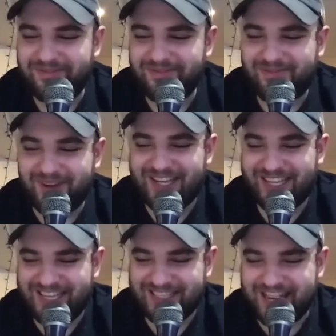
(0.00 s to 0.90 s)

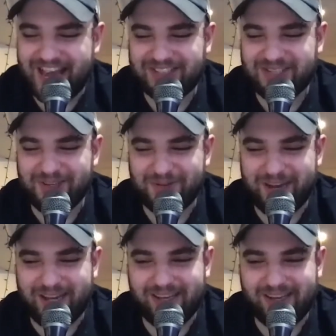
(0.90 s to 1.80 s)
fucking tattoo
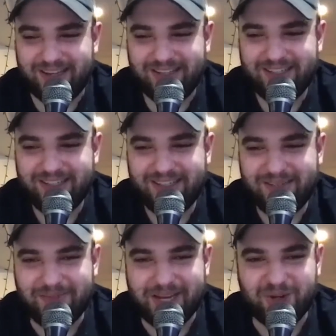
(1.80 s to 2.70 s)
my
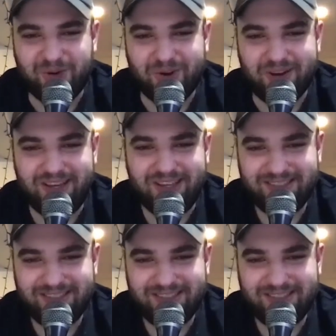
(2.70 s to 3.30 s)
my degree